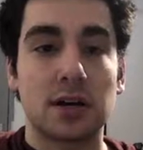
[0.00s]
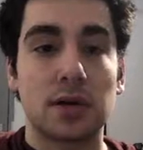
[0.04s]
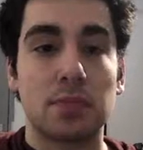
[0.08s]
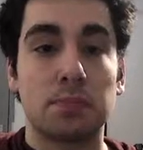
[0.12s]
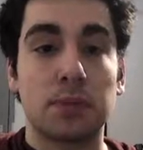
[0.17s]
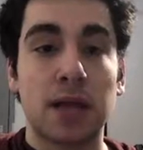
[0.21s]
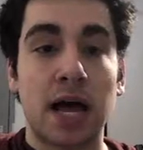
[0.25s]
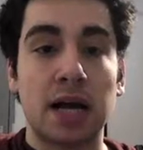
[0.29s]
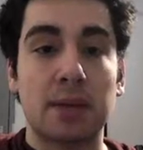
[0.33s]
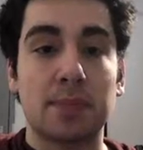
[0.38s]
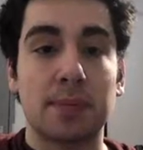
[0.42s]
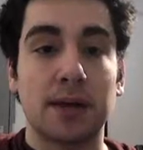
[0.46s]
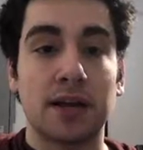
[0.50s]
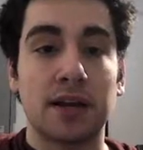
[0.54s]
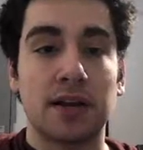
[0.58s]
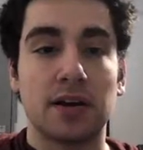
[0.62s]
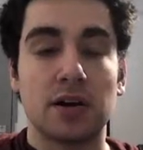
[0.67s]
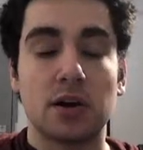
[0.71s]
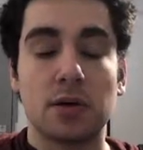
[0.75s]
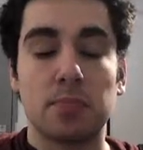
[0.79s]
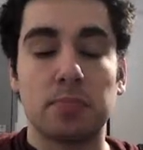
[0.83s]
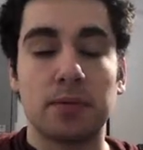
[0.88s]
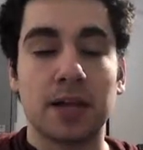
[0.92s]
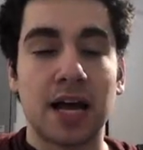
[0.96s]
Black bean.
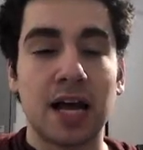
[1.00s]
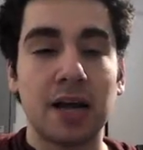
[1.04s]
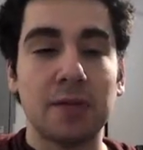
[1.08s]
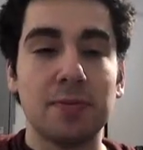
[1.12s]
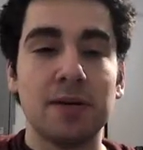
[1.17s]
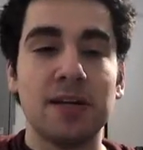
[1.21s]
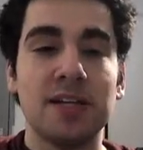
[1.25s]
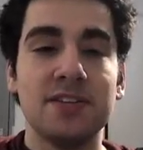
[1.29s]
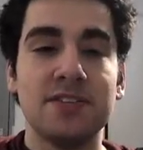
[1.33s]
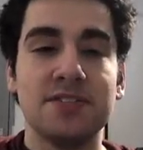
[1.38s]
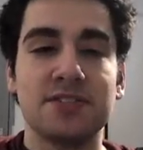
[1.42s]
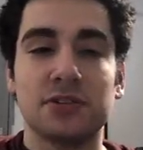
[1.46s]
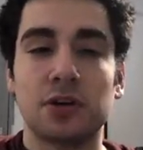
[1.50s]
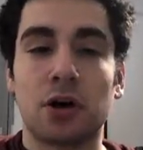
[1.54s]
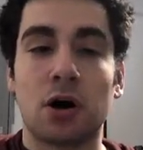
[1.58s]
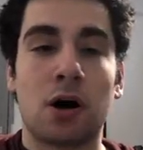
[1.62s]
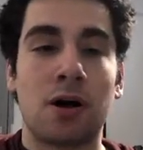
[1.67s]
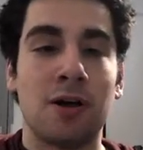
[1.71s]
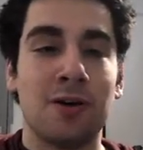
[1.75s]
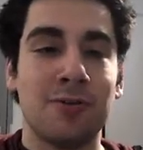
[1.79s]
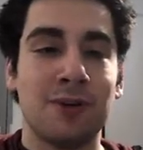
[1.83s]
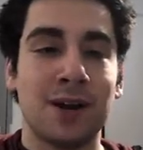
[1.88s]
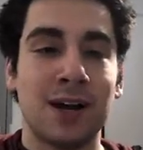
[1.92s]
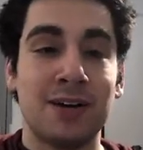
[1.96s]
Black beans, all
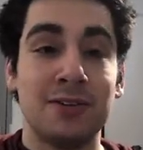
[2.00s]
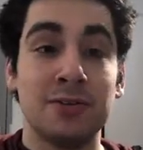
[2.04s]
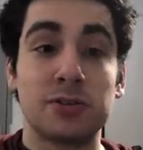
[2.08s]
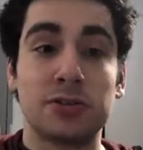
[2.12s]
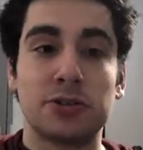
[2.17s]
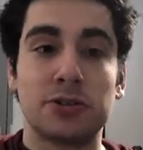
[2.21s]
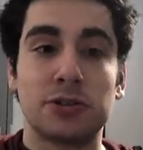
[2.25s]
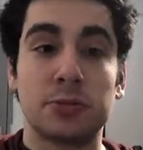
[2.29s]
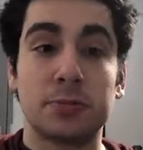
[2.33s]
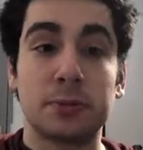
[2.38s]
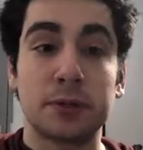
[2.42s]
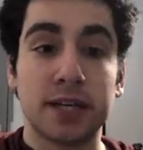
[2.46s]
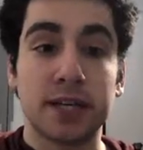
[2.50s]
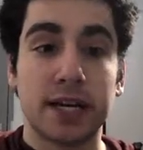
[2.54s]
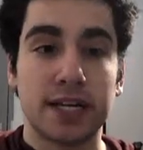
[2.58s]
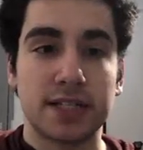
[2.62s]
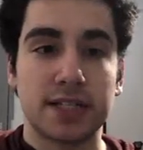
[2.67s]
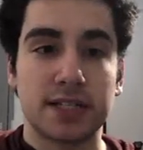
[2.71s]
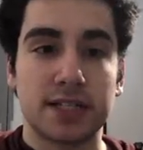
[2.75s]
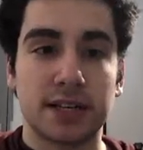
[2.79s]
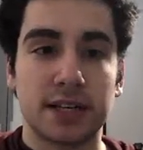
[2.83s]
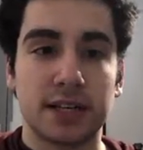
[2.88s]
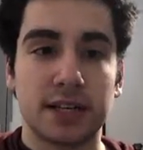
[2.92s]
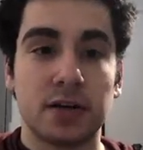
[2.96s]
around, super
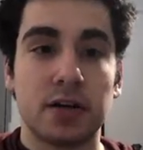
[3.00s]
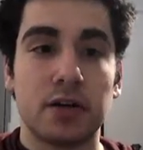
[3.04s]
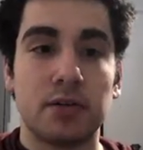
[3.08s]
tasty.